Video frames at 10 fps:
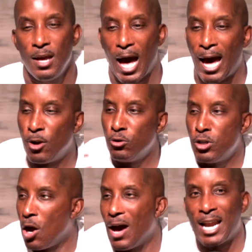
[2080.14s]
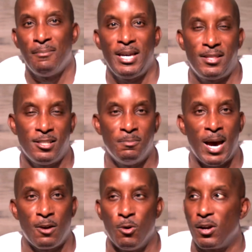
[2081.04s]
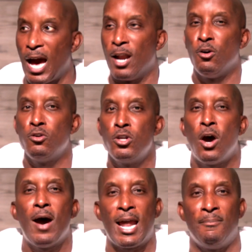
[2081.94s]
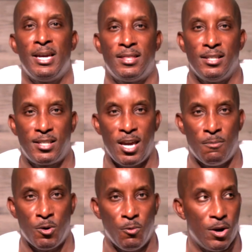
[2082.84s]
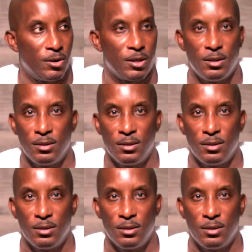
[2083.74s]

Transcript: I don't know how to make this mic work. I don't know how to make this camera work.